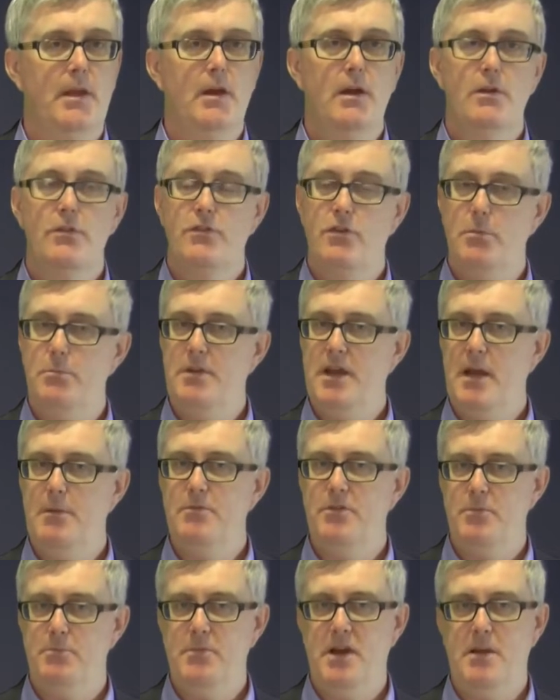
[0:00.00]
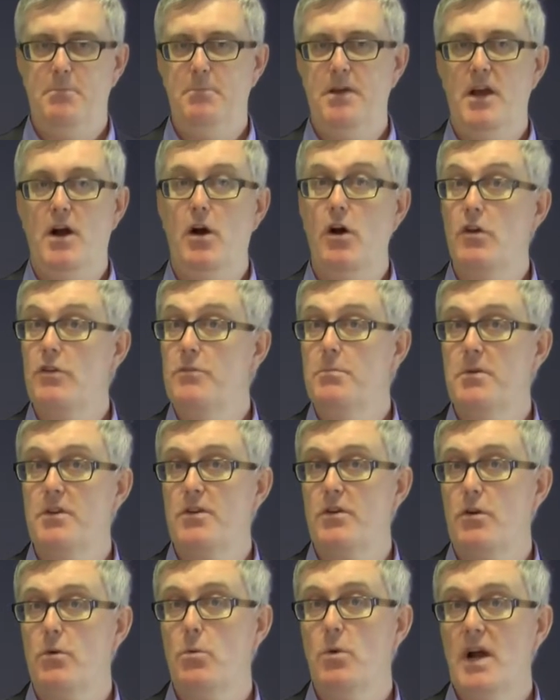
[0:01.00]
Sometimes it might be a husband
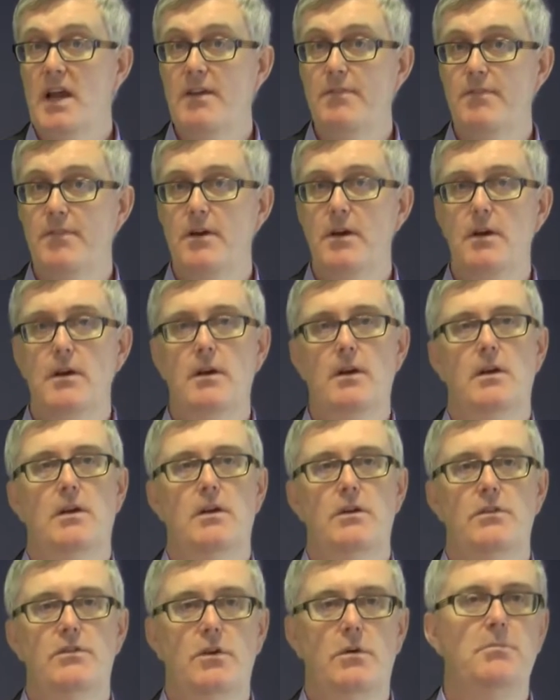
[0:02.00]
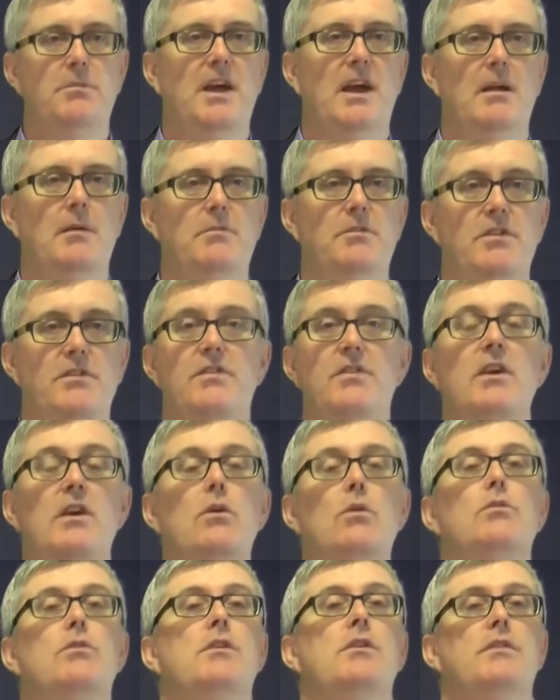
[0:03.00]
or a wife. Sometimes it's the
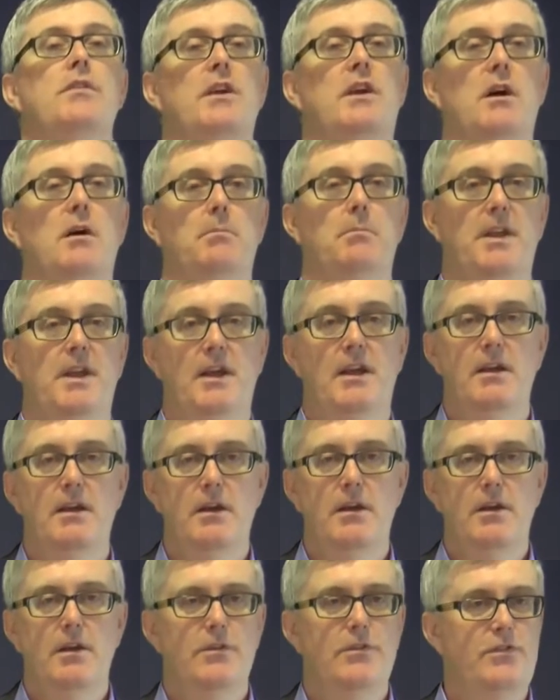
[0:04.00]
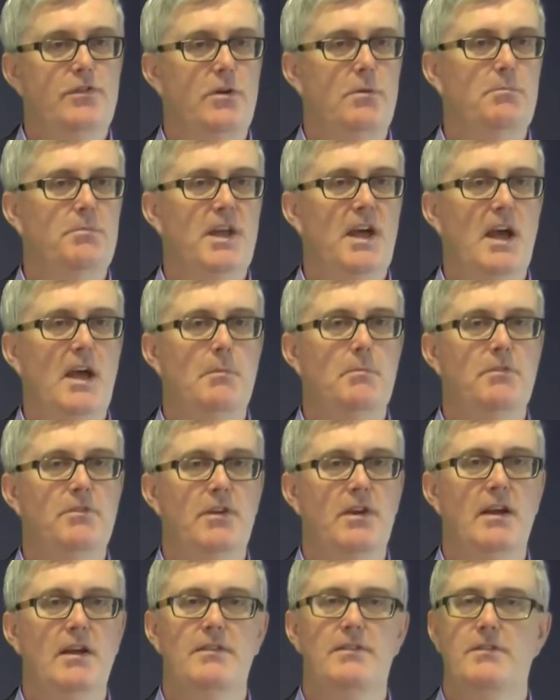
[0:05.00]
owner of the company. Sometimes
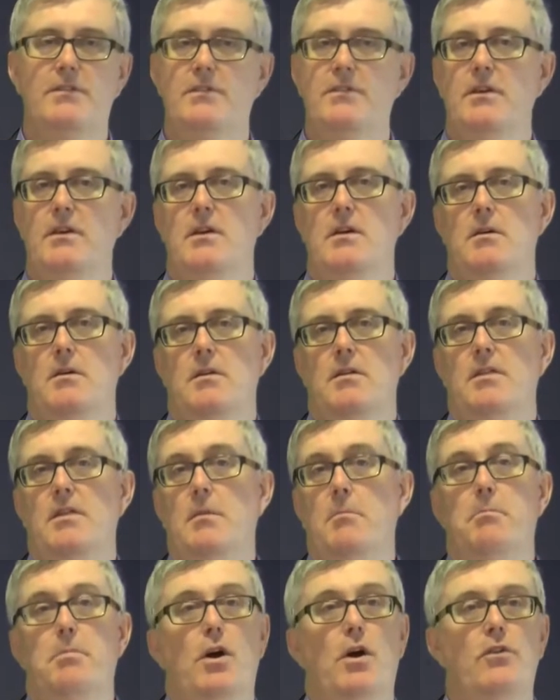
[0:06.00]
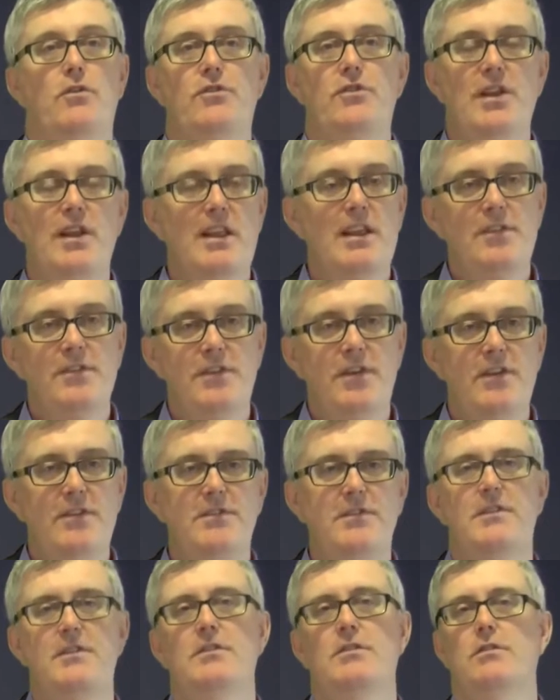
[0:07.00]
it's the personal
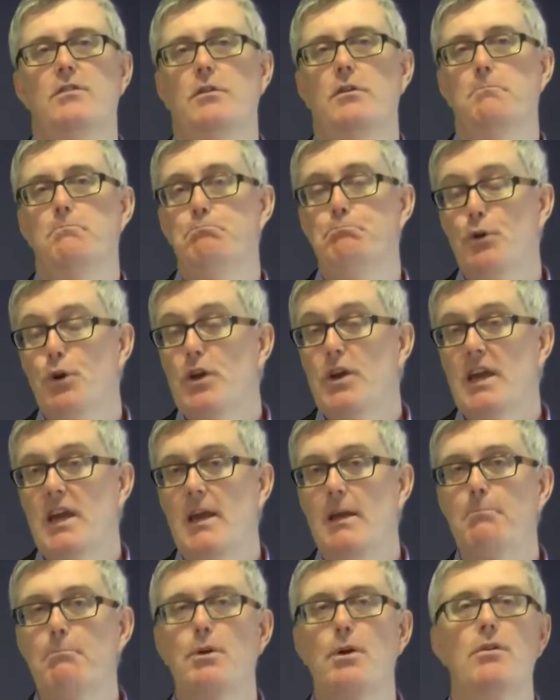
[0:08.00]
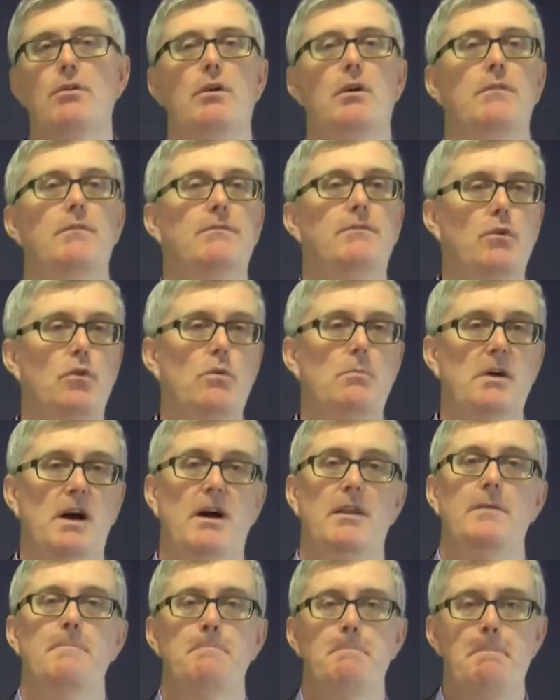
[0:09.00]
assistant or bookkeeper or
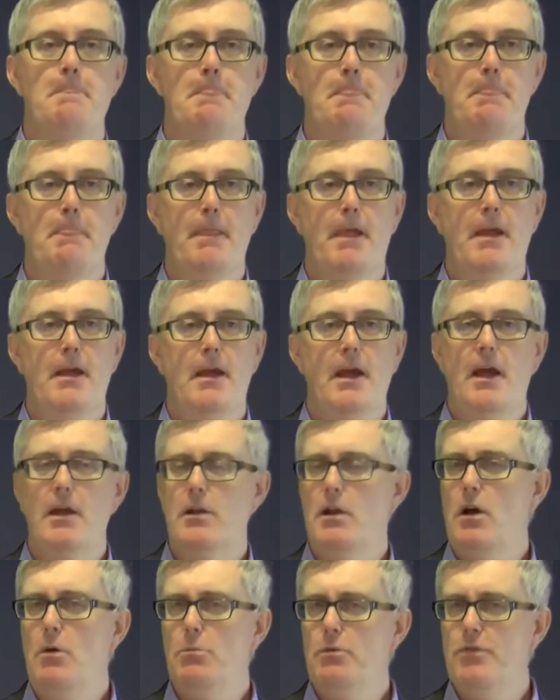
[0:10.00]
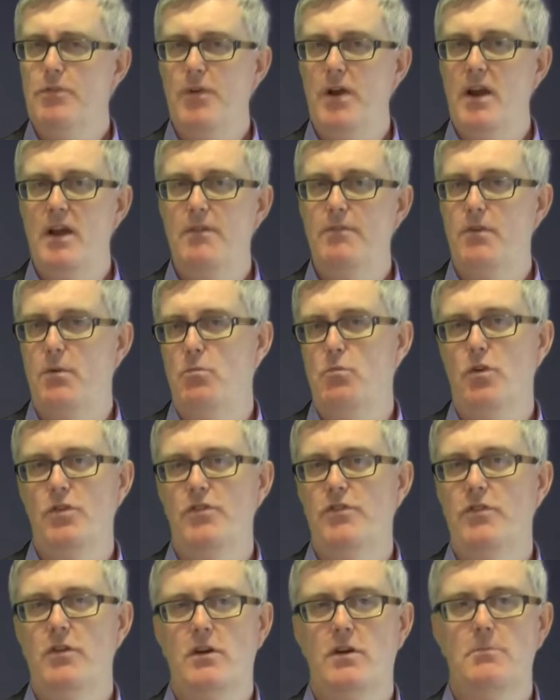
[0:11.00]
foreman. It'll always vary from one
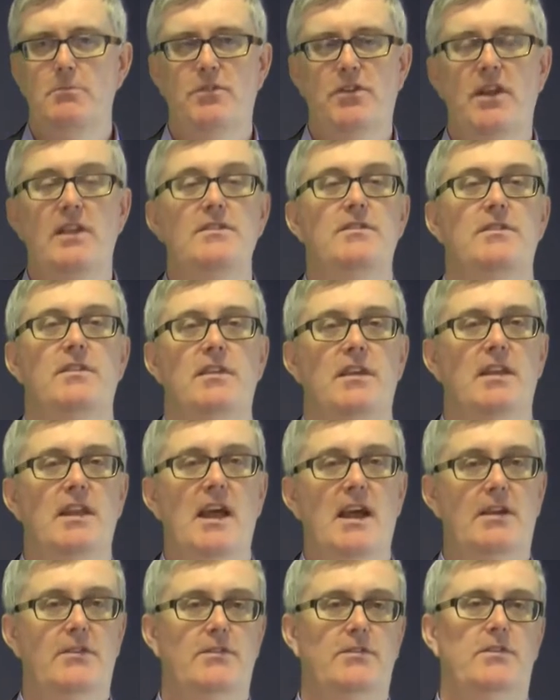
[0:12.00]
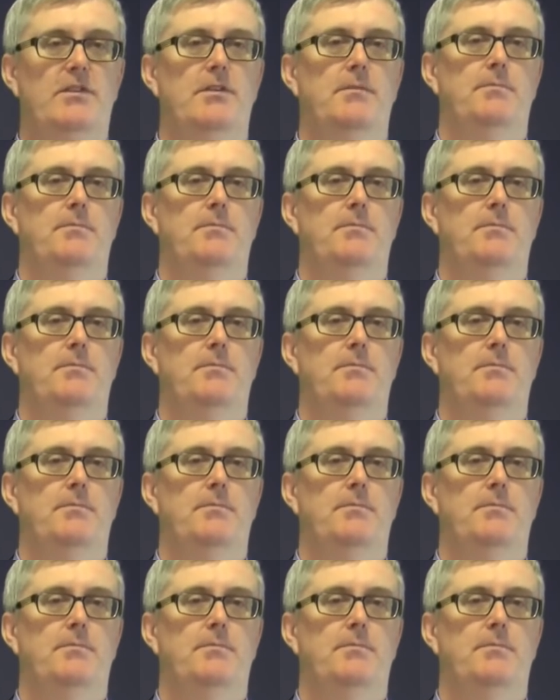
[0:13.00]
circumstance to the next.